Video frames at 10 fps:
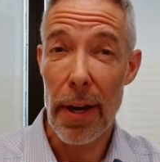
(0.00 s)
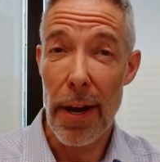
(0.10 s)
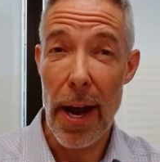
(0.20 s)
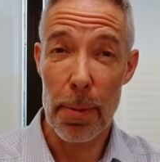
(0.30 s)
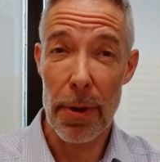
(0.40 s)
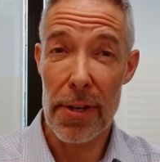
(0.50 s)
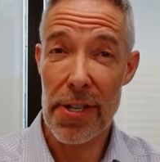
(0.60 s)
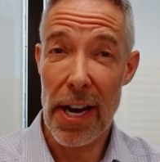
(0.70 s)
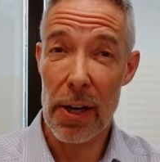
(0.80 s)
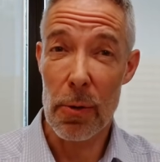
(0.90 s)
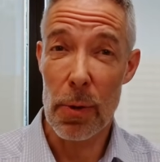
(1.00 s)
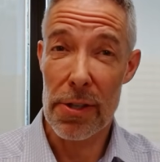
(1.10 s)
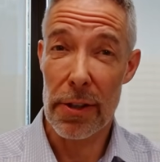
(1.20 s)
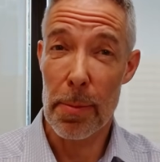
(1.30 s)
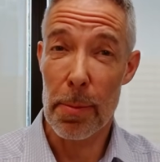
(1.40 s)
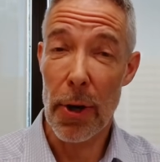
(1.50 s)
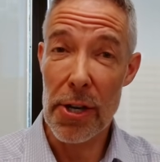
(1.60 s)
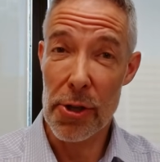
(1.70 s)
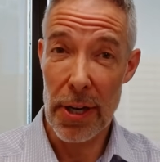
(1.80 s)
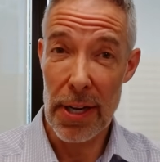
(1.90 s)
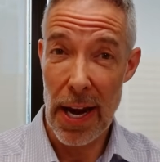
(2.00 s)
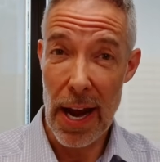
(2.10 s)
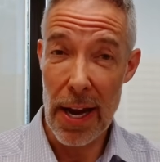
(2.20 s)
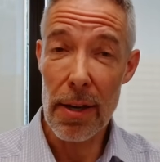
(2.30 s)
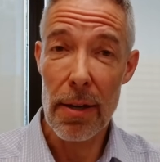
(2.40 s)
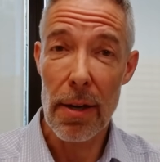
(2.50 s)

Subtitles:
April the 2nd was Liberation Day,